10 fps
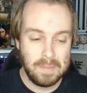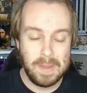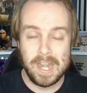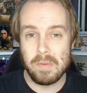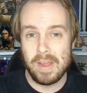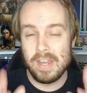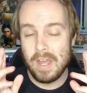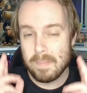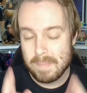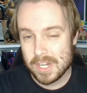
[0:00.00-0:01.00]
But anyway,
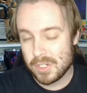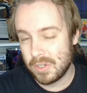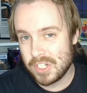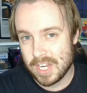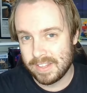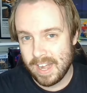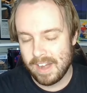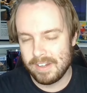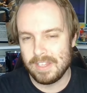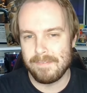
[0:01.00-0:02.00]
make sure to check that out in the